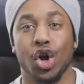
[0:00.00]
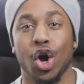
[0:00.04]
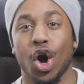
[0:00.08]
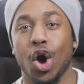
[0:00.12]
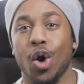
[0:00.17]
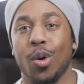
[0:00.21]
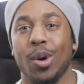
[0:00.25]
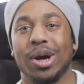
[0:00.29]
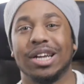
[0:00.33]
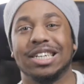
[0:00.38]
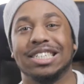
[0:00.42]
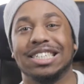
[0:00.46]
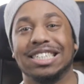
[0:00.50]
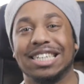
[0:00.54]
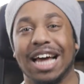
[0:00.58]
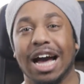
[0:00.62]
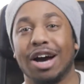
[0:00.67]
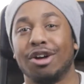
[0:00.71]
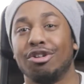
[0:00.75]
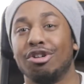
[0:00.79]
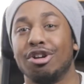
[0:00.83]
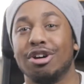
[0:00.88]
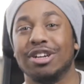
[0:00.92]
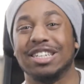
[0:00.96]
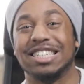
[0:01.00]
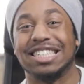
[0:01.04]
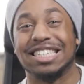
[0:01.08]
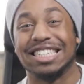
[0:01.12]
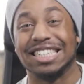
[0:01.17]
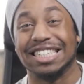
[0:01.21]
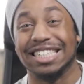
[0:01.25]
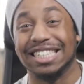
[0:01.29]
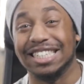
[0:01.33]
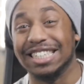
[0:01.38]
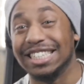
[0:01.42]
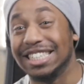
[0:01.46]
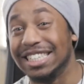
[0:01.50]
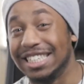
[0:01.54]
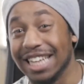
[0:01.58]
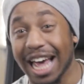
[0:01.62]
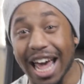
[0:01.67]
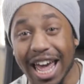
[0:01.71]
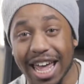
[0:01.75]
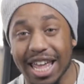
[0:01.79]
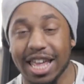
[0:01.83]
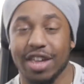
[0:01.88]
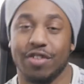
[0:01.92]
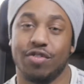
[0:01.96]
go and download
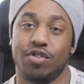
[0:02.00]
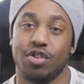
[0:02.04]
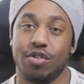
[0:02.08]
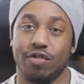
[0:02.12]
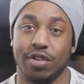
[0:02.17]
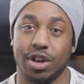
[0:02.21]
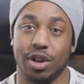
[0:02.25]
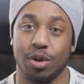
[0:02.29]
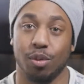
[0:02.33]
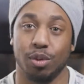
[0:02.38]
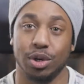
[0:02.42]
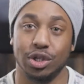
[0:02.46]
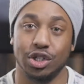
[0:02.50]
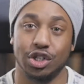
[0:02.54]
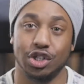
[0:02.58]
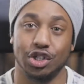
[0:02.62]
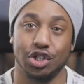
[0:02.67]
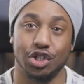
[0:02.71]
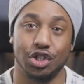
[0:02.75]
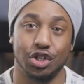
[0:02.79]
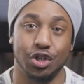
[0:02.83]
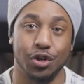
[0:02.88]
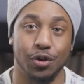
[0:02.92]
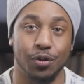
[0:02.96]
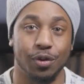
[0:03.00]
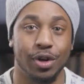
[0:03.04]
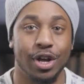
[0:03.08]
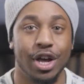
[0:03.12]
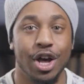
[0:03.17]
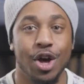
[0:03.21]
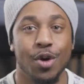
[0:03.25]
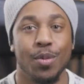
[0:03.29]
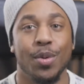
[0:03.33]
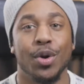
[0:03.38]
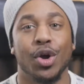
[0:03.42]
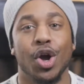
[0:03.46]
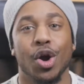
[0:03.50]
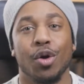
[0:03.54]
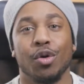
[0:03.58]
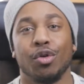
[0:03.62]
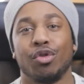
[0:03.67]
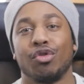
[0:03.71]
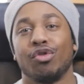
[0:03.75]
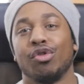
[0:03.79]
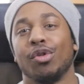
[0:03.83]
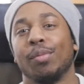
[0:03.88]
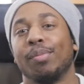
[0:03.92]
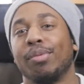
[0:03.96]
today if you really wanted to. We're going
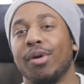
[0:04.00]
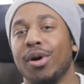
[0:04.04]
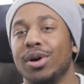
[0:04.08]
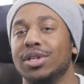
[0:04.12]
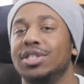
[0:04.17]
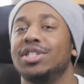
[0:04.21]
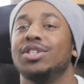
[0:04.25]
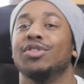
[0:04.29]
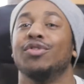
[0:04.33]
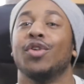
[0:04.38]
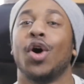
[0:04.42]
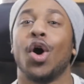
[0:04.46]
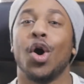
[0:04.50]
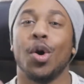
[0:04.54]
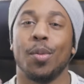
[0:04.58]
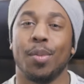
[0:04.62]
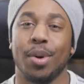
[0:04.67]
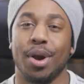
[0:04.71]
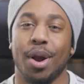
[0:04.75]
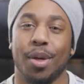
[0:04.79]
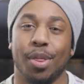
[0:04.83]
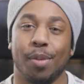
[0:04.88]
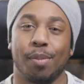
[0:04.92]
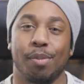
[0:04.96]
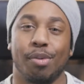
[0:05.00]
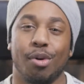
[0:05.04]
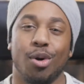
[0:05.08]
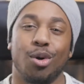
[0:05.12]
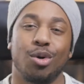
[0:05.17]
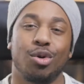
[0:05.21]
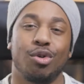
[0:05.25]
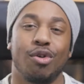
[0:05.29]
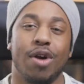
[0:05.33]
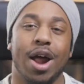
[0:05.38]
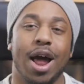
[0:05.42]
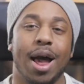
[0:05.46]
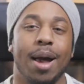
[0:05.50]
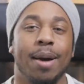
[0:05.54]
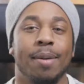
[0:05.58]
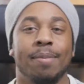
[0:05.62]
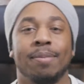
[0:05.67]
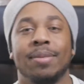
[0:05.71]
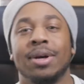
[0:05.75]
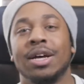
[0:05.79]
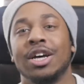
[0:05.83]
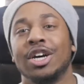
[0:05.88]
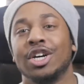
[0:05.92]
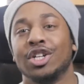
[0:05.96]
through the process of opening up the
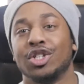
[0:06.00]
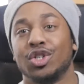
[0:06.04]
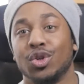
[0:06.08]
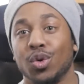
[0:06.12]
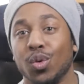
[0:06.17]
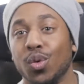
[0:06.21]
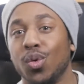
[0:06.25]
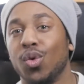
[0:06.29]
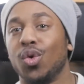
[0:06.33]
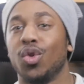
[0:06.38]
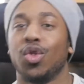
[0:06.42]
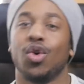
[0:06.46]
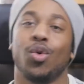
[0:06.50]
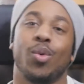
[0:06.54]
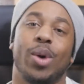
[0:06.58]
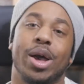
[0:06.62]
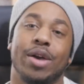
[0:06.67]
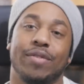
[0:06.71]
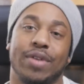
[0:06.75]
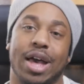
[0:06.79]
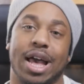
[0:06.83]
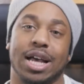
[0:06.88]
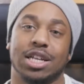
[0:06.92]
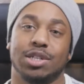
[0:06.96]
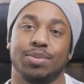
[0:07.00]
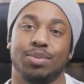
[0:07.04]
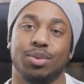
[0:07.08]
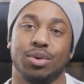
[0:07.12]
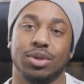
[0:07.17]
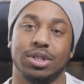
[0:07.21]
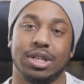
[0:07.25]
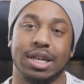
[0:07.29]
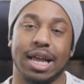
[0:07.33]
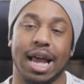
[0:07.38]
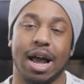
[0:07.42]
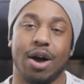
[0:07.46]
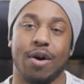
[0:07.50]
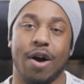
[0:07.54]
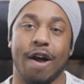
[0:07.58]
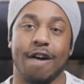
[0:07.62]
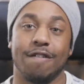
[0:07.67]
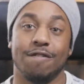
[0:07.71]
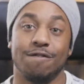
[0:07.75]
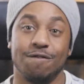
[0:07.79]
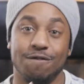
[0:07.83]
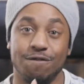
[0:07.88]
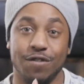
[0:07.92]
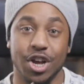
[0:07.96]
program to all the way of exporting out a
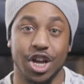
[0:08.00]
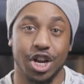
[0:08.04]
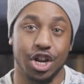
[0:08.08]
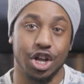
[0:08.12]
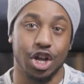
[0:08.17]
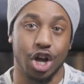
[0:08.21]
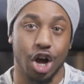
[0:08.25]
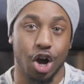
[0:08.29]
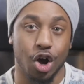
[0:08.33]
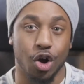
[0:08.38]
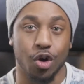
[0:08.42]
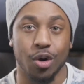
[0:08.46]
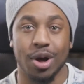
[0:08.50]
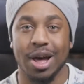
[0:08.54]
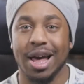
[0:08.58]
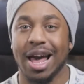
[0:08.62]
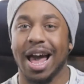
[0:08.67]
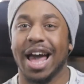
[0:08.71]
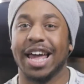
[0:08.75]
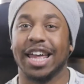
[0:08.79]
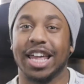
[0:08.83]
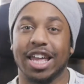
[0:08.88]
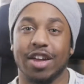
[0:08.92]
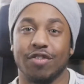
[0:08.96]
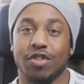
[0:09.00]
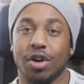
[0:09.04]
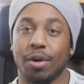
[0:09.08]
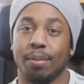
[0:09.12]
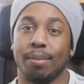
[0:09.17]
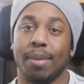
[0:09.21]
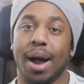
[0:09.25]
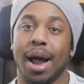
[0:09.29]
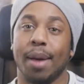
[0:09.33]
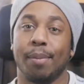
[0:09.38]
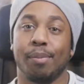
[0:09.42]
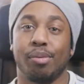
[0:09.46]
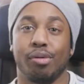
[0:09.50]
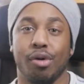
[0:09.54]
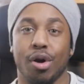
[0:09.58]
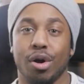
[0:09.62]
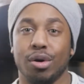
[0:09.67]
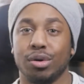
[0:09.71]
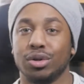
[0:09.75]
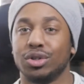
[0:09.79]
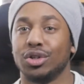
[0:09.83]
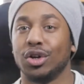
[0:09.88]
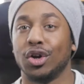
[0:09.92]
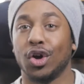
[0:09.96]
video and giving my
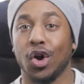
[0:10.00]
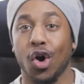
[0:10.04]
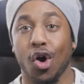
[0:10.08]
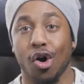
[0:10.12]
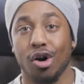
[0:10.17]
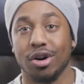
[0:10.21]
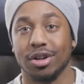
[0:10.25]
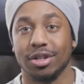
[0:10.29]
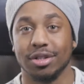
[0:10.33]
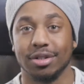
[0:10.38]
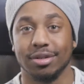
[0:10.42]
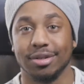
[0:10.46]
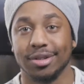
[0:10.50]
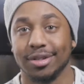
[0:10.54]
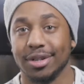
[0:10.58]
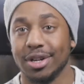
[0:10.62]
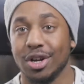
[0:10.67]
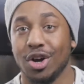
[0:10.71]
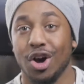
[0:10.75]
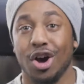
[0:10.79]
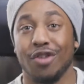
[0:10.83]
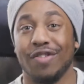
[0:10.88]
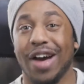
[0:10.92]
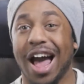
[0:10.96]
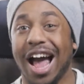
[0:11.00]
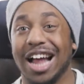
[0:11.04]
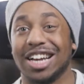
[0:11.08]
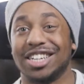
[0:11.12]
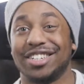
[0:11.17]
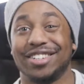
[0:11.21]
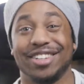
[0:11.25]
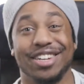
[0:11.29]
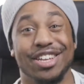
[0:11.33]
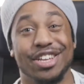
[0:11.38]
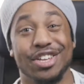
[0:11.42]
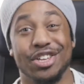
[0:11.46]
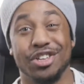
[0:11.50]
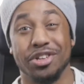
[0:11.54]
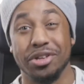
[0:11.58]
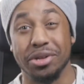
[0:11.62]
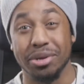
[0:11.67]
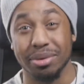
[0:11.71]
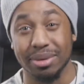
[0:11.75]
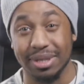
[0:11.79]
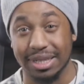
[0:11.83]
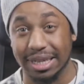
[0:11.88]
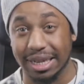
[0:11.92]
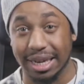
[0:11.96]
pros and cons of actually
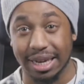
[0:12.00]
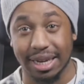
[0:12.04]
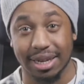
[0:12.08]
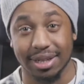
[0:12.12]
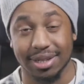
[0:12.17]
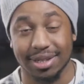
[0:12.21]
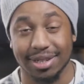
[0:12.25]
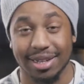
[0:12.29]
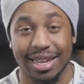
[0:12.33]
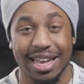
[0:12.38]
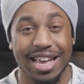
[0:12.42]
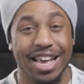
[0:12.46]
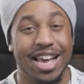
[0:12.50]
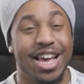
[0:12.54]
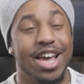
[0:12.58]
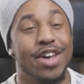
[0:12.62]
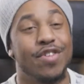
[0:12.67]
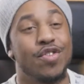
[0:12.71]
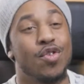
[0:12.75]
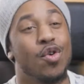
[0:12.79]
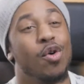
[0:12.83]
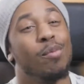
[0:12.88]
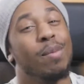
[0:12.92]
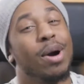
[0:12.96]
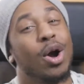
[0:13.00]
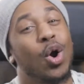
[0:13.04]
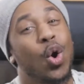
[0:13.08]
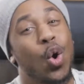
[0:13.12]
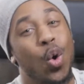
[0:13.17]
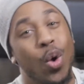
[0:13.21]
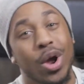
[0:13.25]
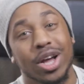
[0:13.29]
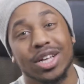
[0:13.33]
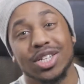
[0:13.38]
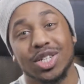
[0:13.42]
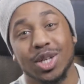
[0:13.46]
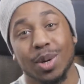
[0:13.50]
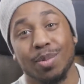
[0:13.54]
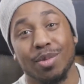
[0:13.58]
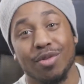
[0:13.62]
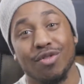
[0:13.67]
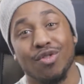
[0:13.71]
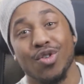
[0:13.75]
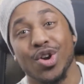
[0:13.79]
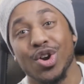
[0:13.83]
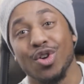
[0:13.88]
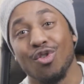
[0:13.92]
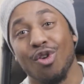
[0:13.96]
using it. If you want my quick
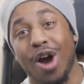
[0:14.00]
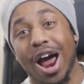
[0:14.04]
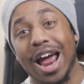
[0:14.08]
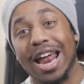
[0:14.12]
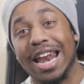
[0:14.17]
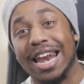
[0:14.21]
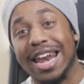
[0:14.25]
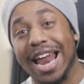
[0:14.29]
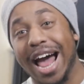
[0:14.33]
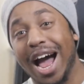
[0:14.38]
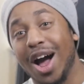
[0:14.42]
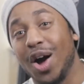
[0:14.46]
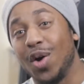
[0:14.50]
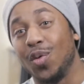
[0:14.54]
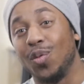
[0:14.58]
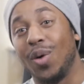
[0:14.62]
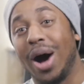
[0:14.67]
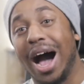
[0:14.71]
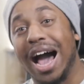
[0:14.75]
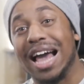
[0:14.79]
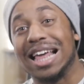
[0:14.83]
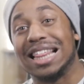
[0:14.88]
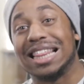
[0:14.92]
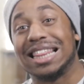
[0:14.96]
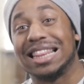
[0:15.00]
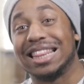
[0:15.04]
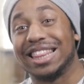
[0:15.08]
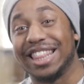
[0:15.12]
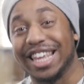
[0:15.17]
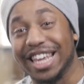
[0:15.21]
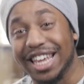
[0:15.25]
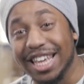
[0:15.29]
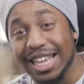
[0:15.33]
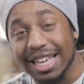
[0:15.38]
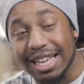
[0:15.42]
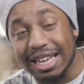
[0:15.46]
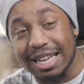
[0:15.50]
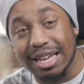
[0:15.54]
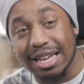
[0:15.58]
summary right now on what I think,